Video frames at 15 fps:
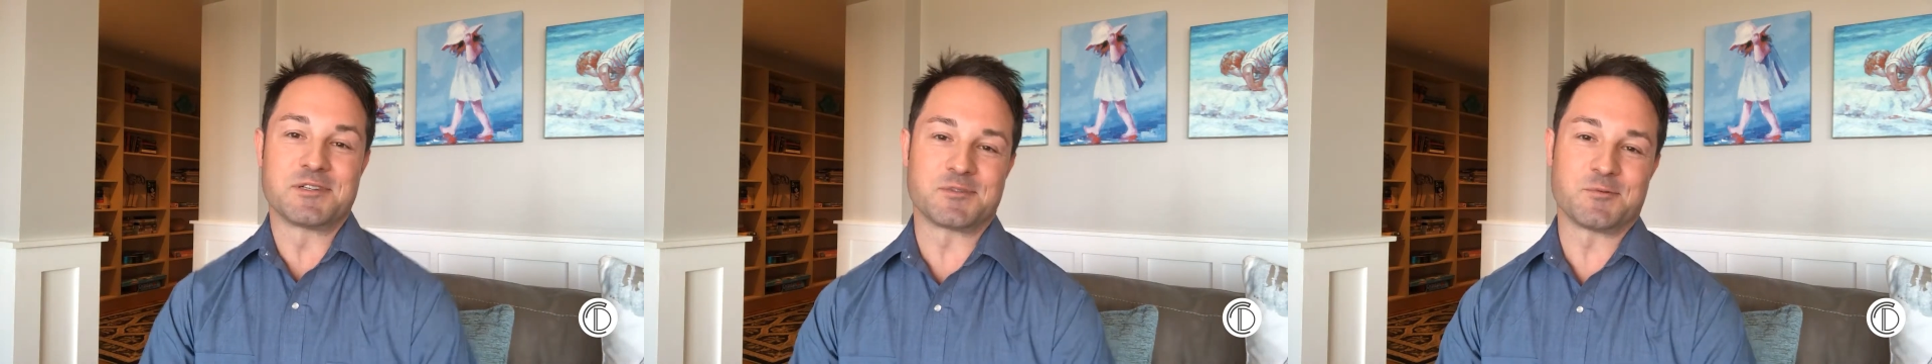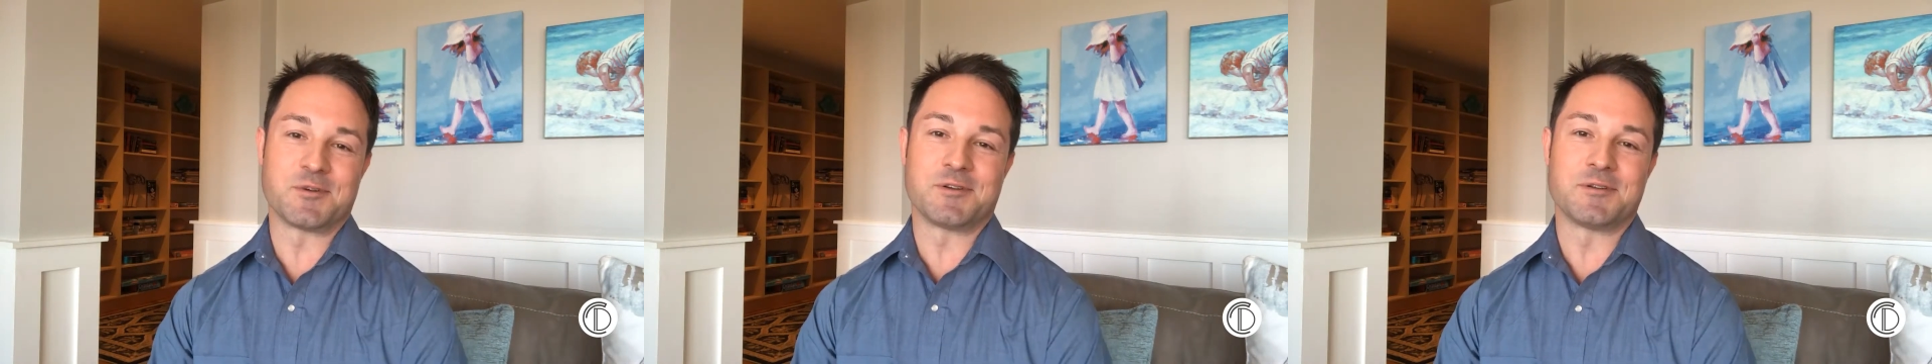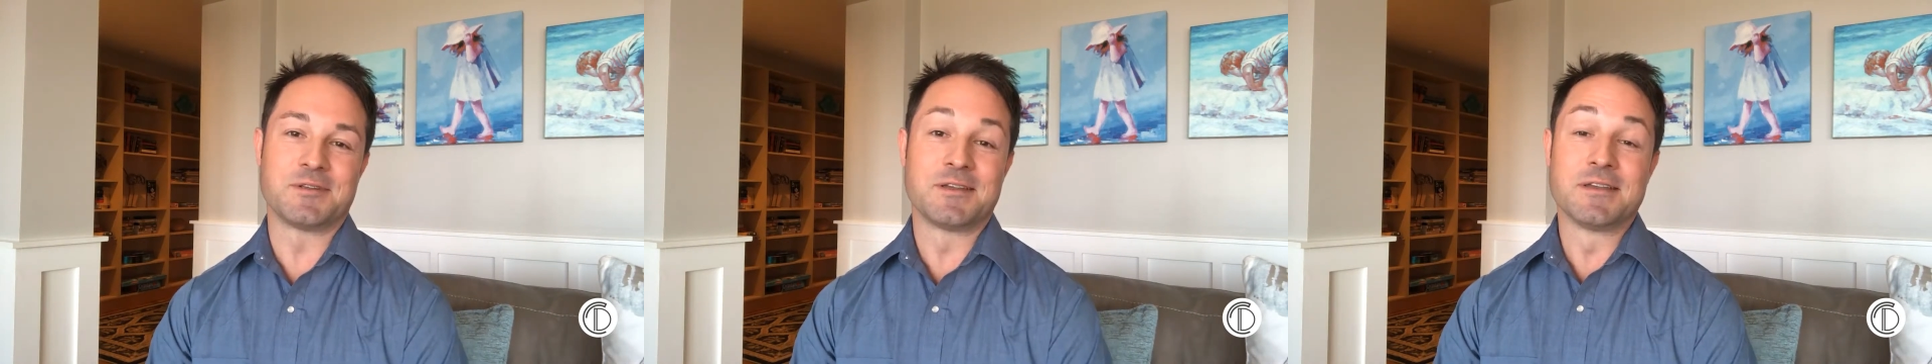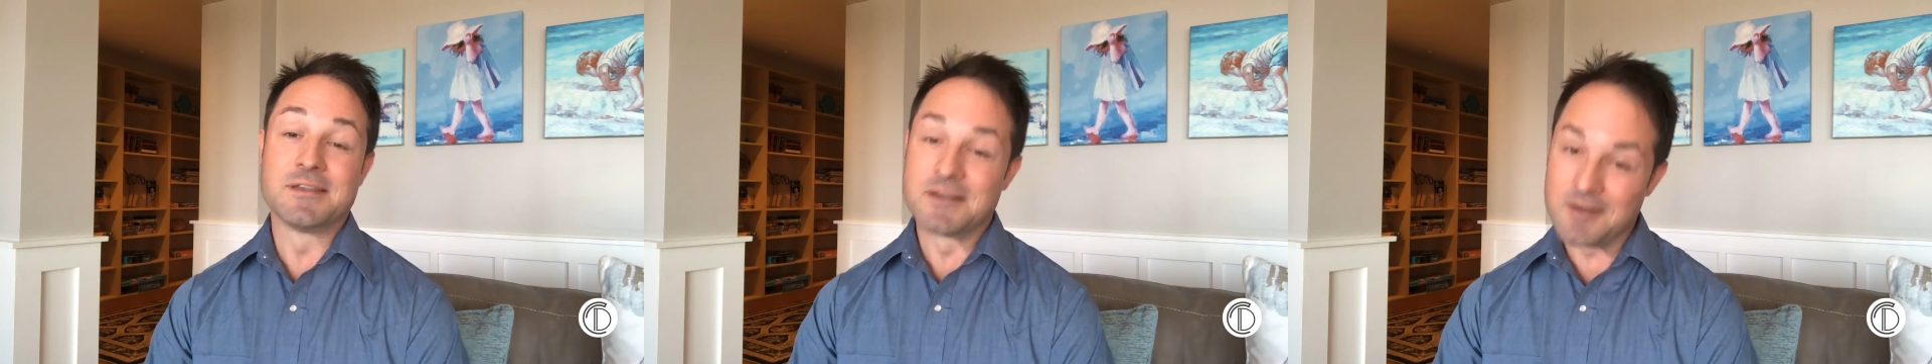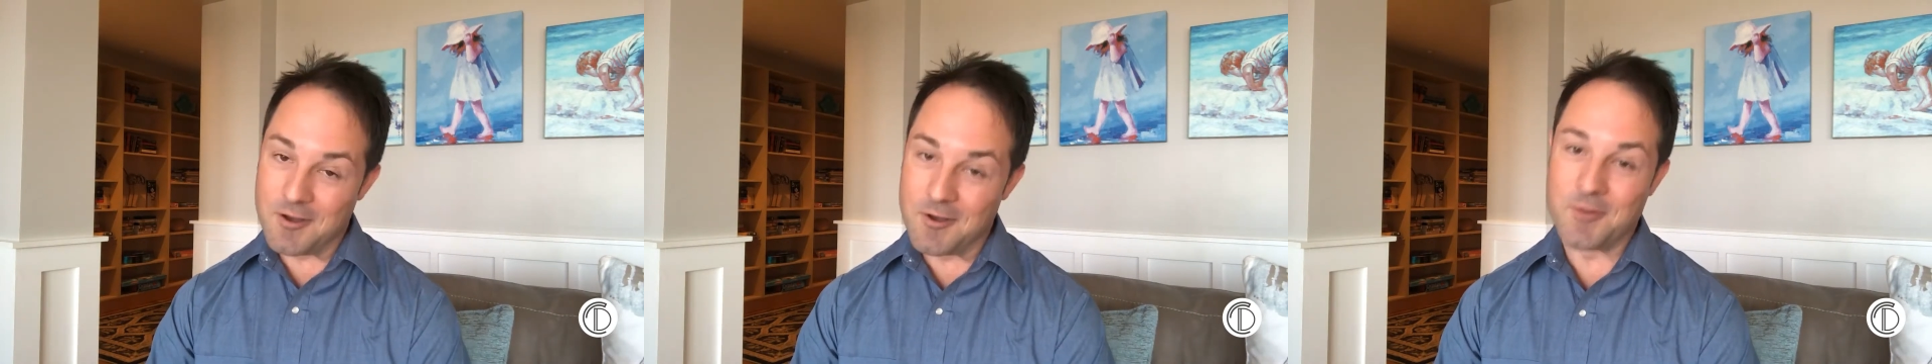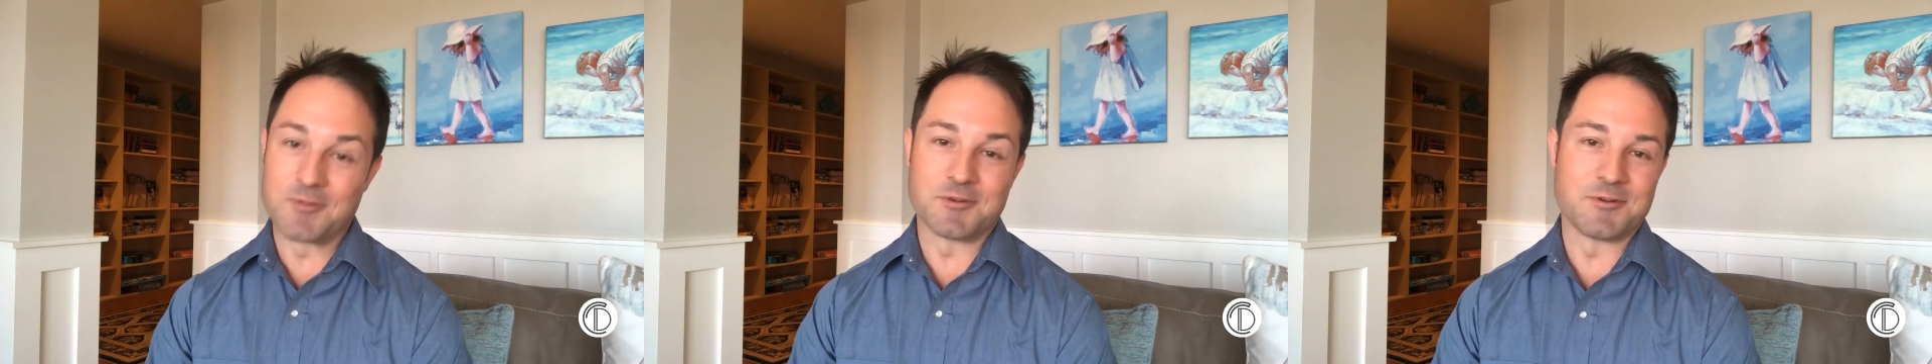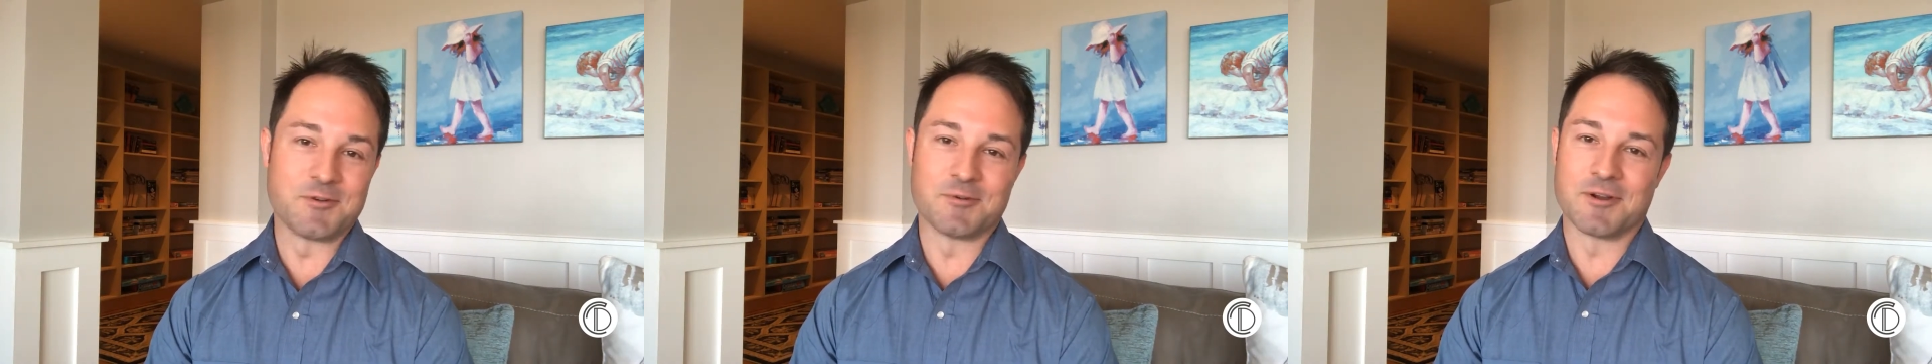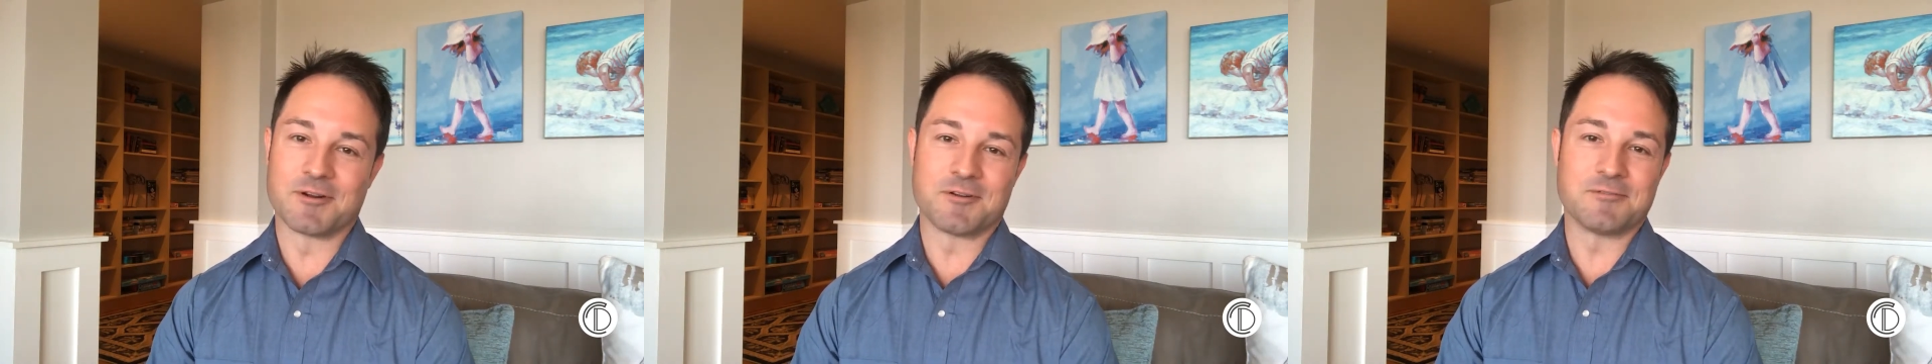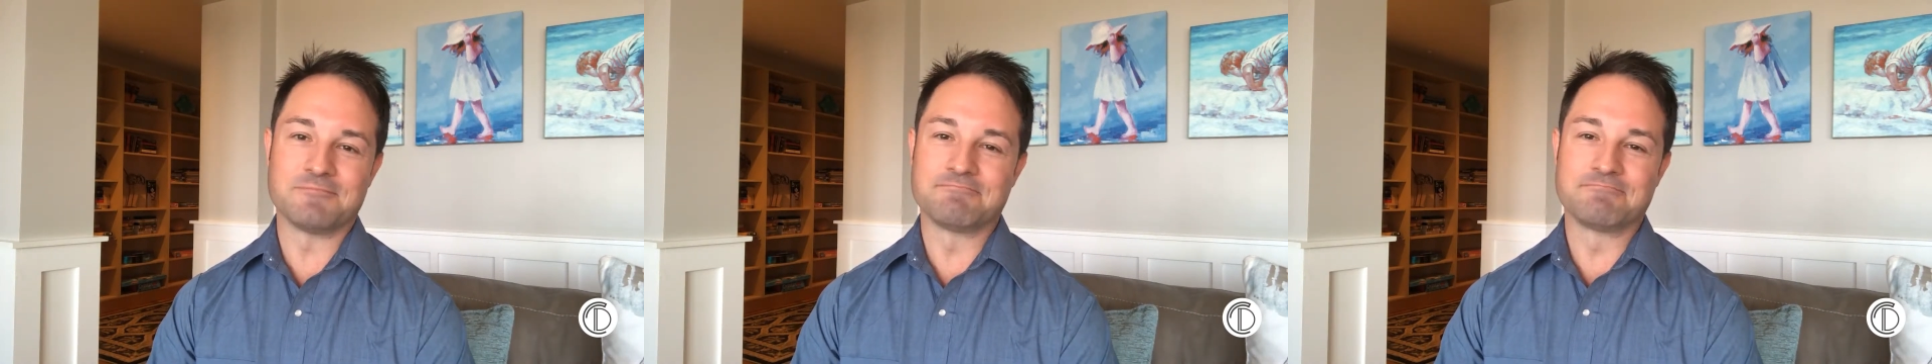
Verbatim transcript: as well on the new record.